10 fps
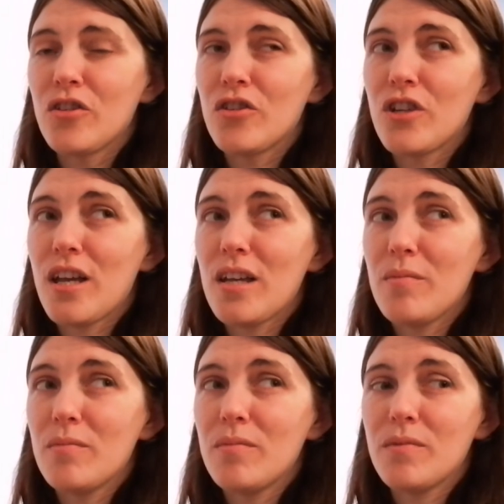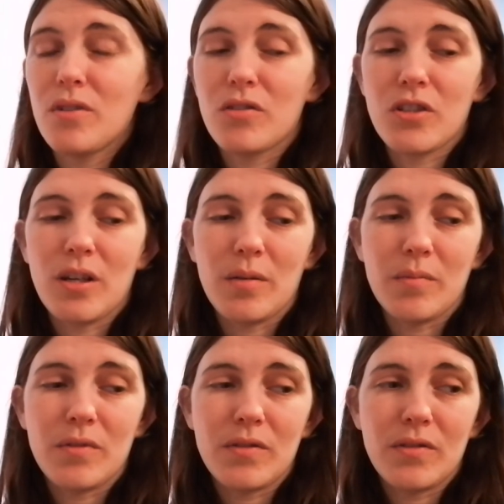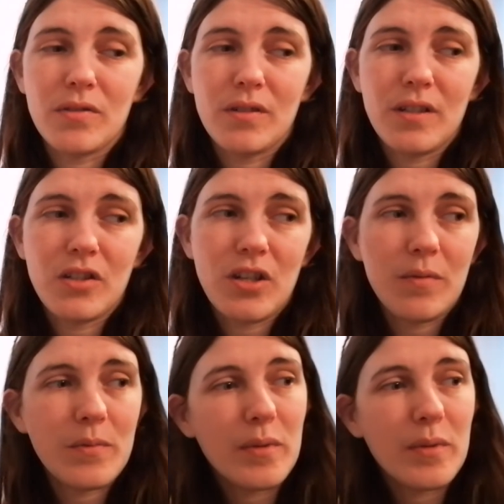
James, is it James